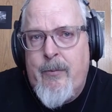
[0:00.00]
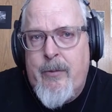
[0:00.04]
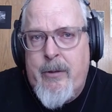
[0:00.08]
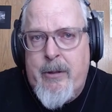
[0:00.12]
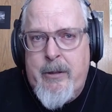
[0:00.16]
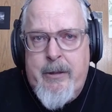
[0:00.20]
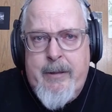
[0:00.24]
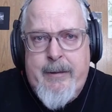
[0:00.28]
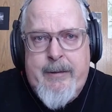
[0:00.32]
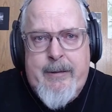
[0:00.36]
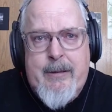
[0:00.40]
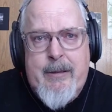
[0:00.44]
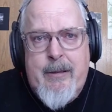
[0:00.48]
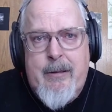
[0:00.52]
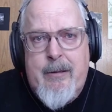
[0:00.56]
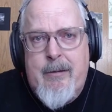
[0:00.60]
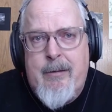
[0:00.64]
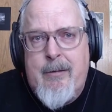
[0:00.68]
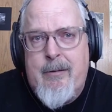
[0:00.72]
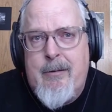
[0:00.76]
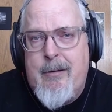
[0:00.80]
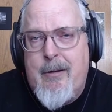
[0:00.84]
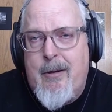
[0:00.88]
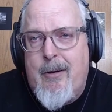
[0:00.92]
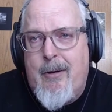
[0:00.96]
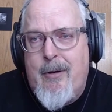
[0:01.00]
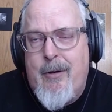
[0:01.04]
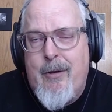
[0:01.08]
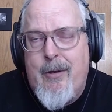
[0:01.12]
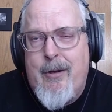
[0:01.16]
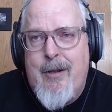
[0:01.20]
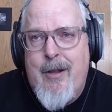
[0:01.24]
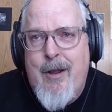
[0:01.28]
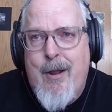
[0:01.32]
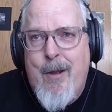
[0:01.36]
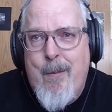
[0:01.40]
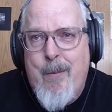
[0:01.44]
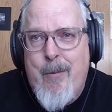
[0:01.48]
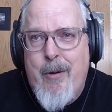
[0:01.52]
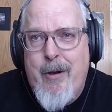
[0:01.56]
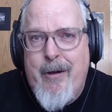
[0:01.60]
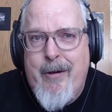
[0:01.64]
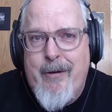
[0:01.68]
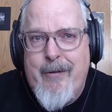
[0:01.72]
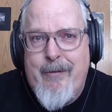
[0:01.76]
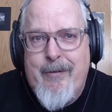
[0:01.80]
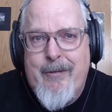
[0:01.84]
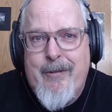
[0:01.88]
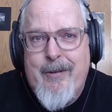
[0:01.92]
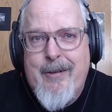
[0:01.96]
listen, all of the
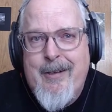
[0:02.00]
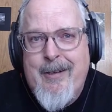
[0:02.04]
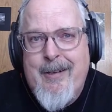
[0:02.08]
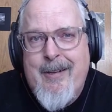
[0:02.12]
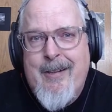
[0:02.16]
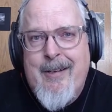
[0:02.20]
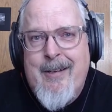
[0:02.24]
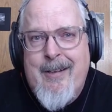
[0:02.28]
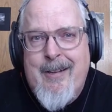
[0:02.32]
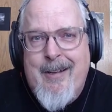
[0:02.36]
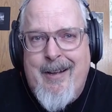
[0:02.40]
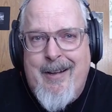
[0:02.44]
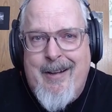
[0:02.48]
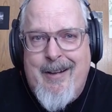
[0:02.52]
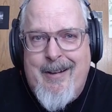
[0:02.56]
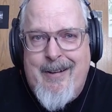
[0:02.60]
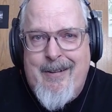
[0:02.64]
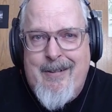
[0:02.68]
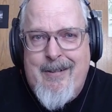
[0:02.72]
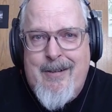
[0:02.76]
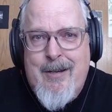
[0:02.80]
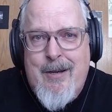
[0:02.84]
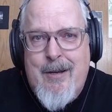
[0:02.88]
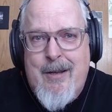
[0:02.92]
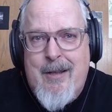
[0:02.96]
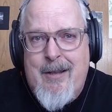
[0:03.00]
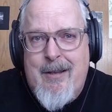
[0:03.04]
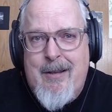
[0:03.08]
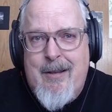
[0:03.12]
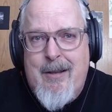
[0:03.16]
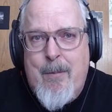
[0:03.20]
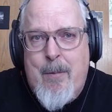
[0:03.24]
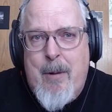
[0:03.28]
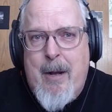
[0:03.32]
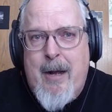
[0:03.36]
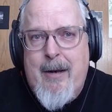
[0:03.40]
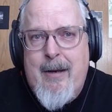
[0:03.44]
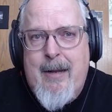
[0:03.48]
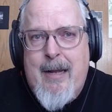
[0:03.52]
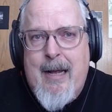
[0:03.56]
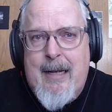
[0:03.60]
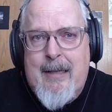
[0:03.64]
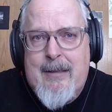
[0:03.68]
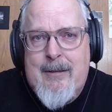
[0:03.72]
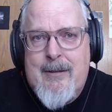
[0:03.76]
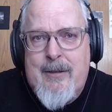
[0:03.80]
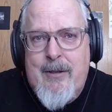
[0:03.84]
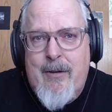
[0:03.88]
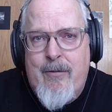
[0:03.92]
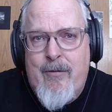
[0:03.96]
above to the
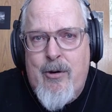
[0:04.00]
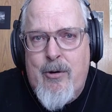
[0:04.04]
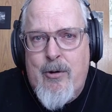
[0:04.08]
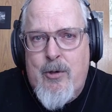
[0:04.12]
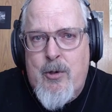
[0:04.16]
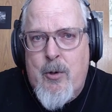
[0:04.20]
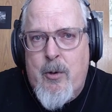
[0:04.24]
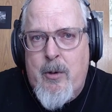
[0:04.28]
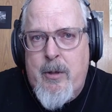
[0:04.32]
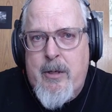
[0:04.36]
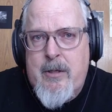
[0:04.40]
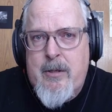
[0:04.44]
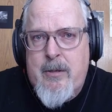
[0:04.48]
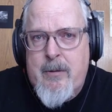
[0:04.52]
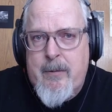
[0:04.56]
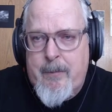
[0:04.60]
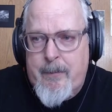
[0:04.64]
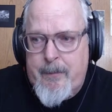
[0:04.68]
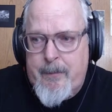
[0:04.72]
podcasts of your choice.